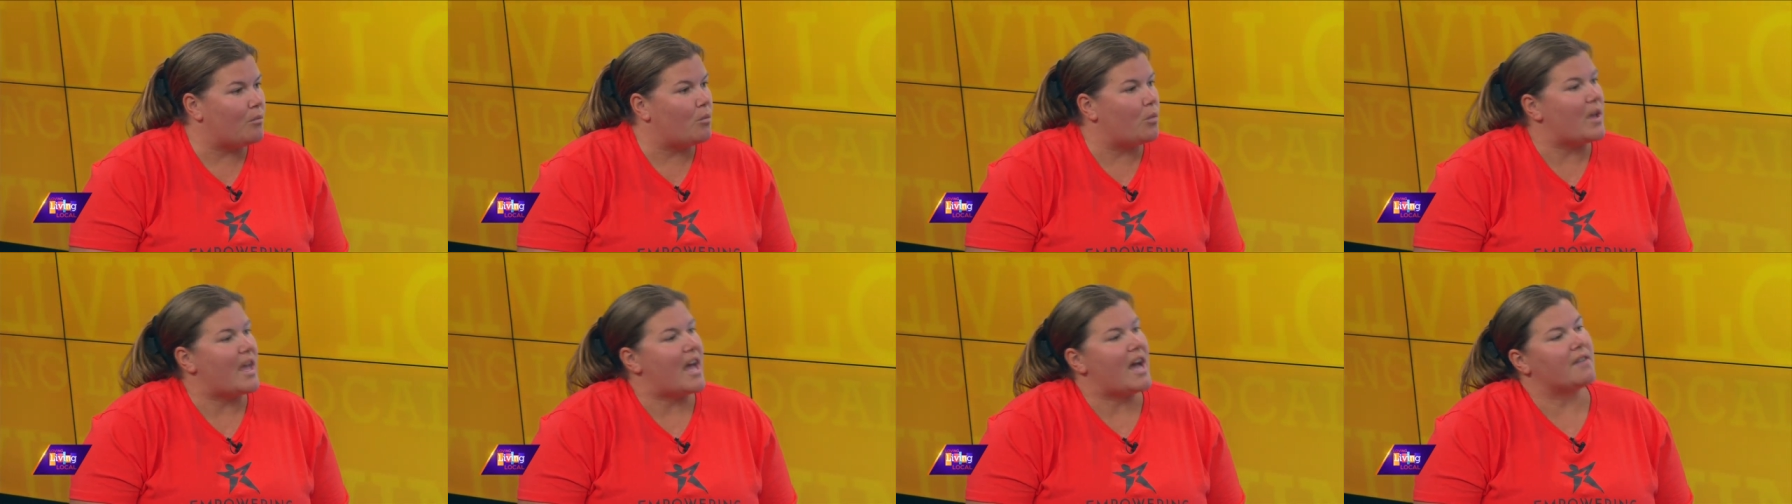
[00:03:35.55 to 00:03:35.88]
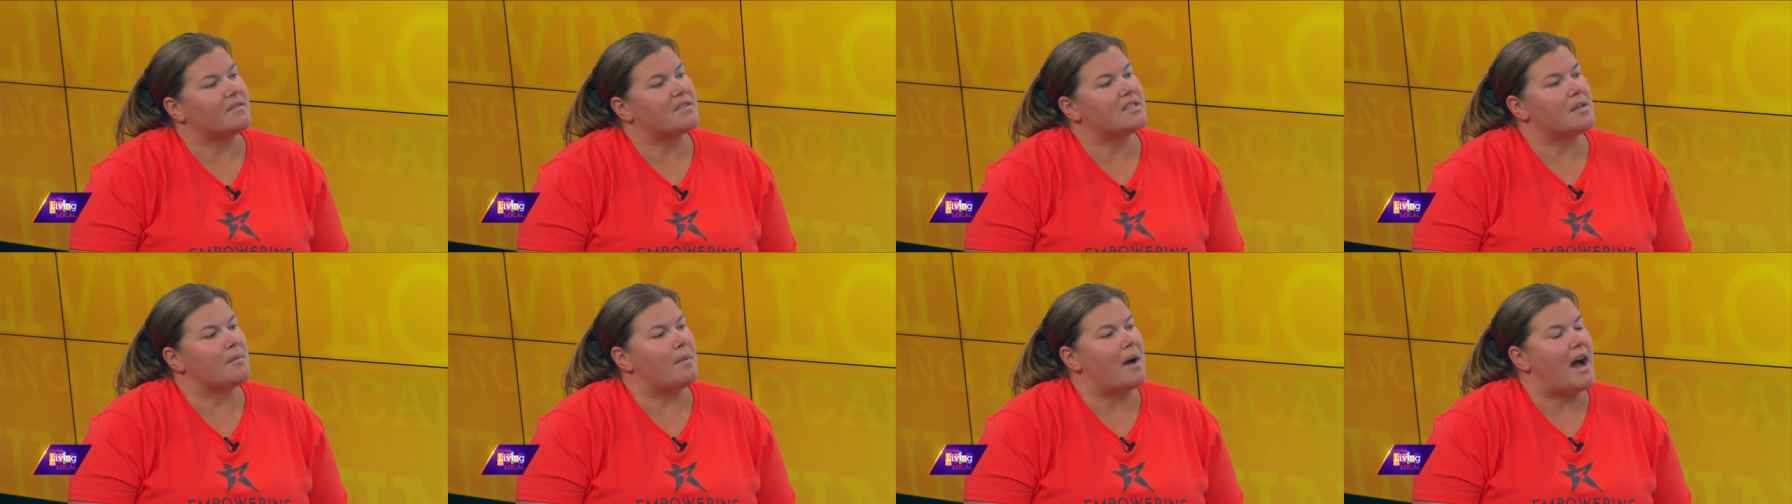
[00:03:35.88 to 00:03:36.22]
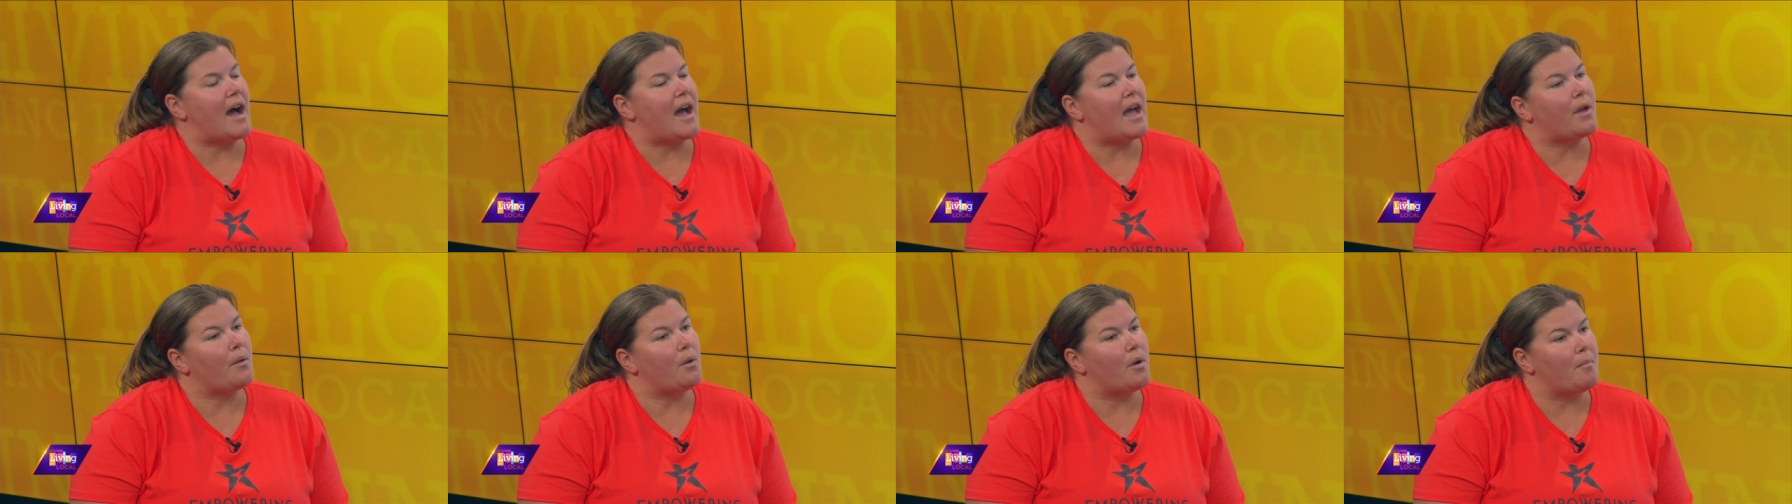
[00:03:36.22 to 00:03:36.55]
We have some
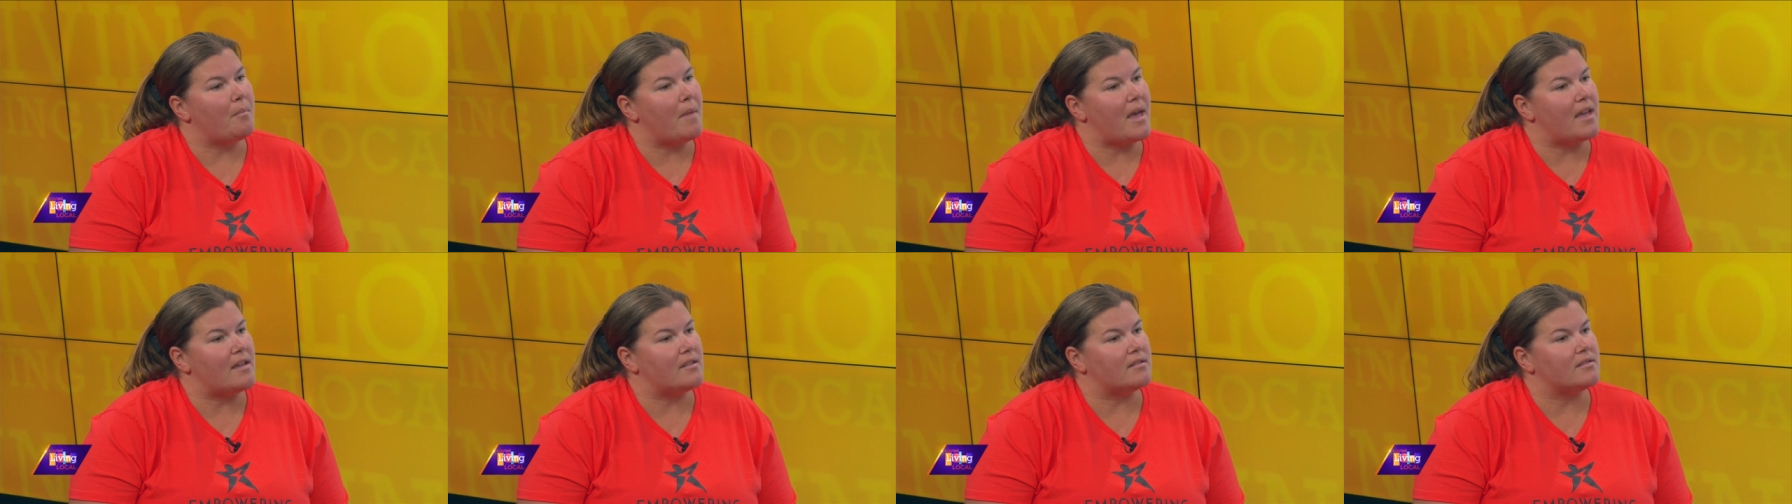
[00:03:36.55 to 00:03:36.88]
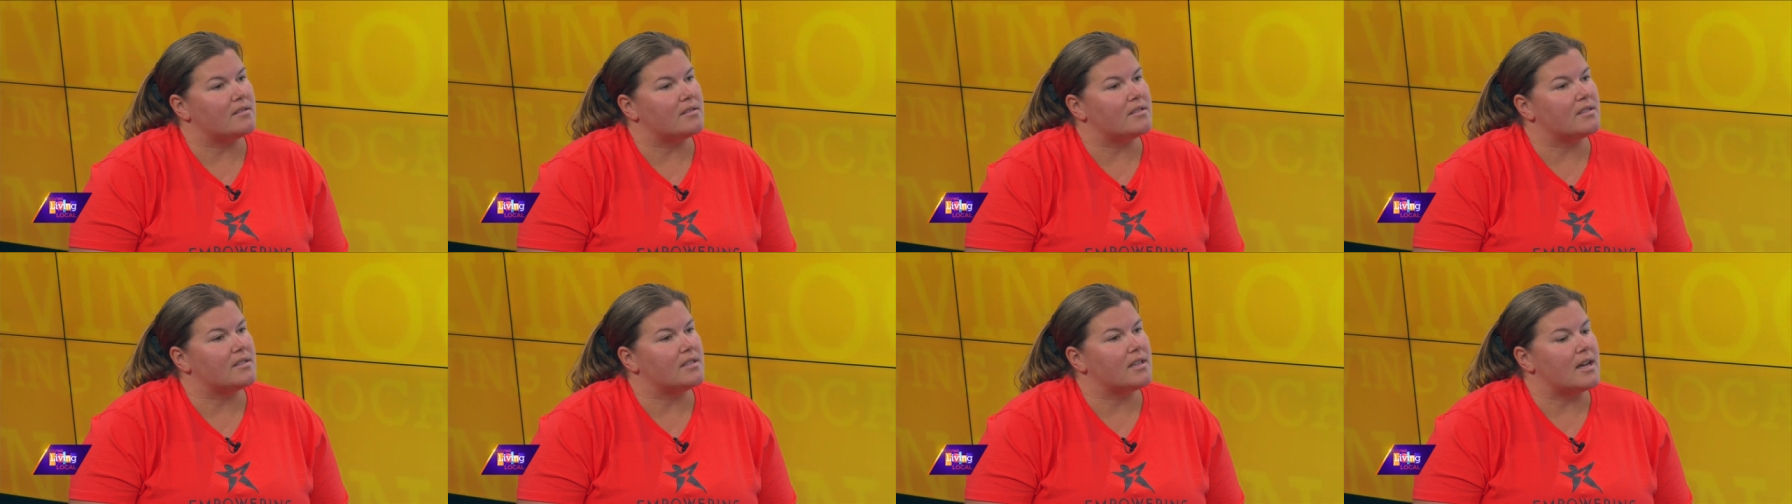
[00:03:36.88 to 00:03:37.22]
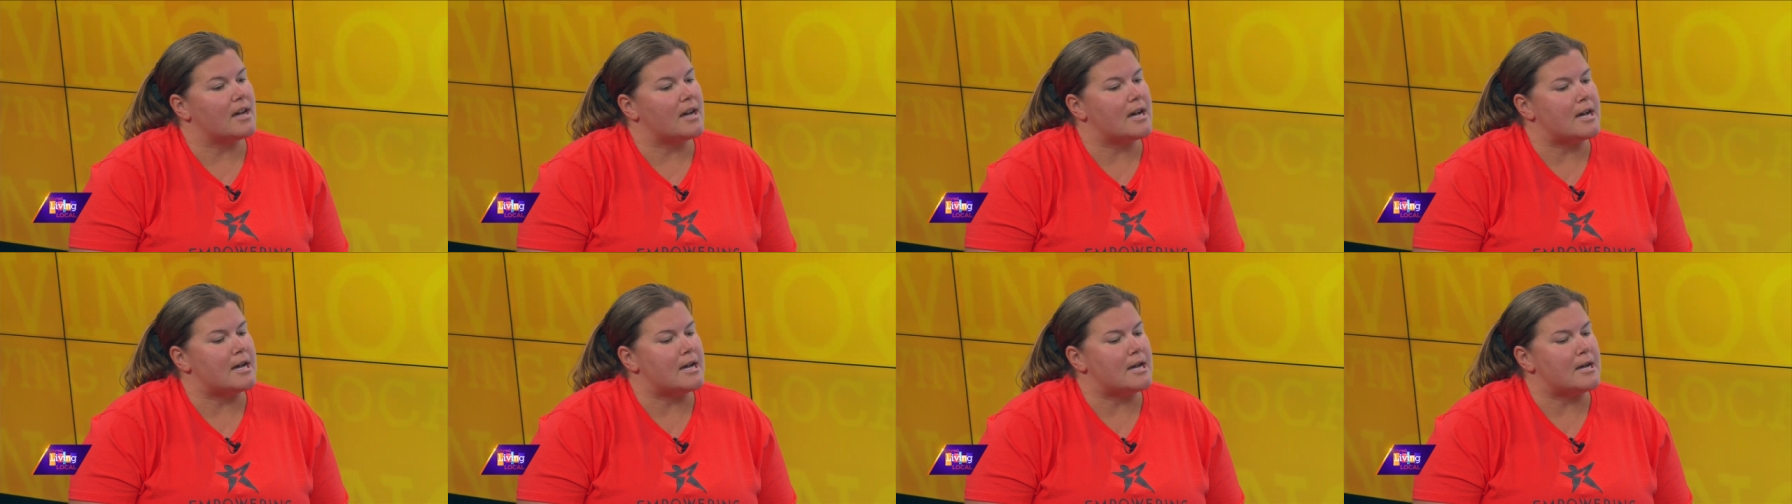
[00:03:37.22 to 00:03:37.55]
Iowa men's
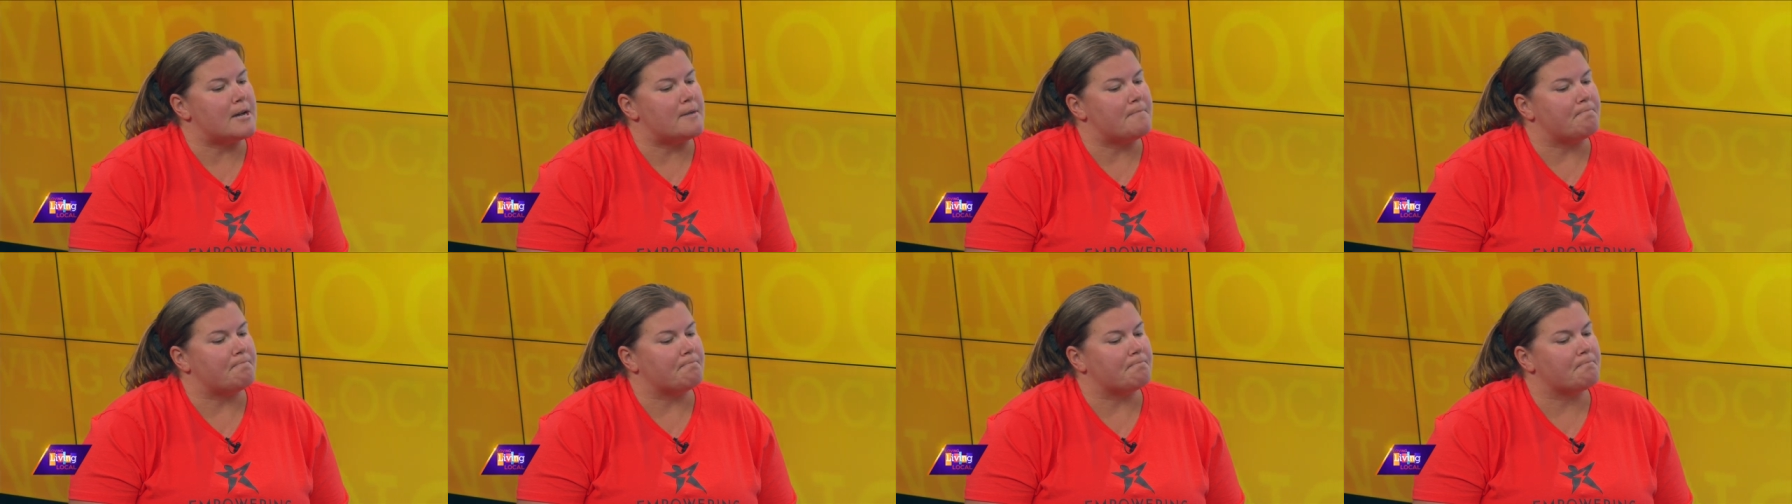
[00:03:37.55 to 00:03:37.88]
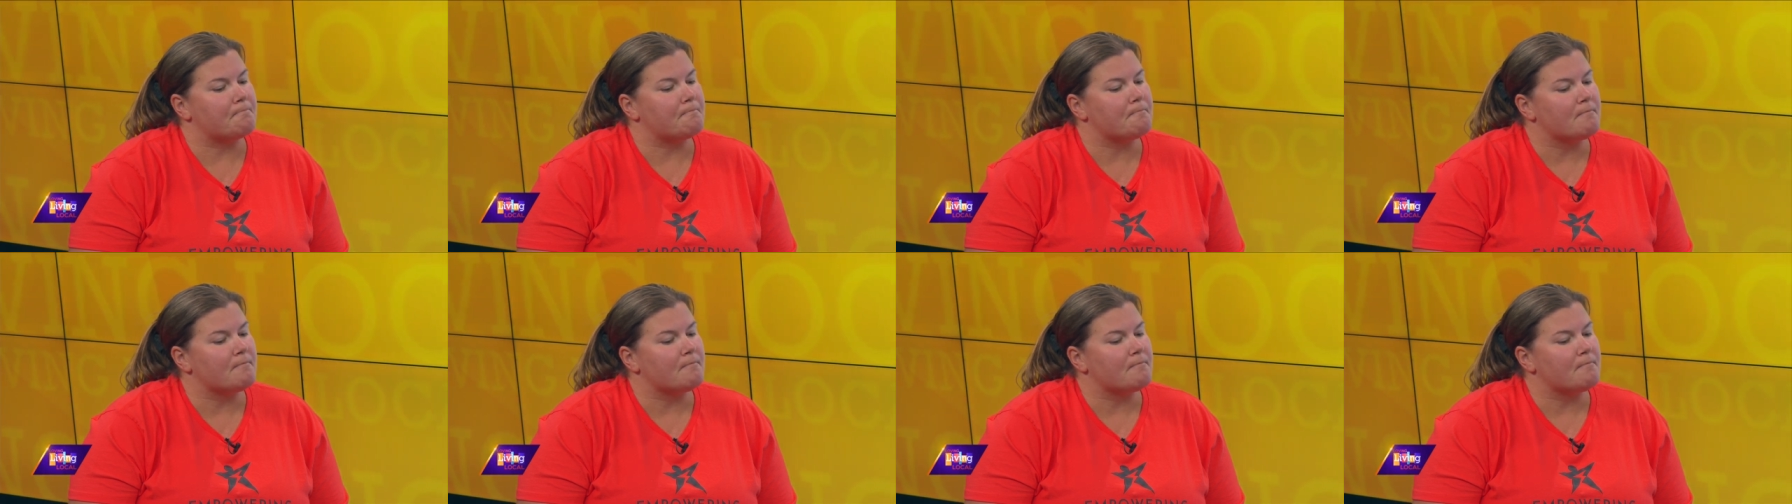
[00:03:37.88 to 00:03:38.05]
um,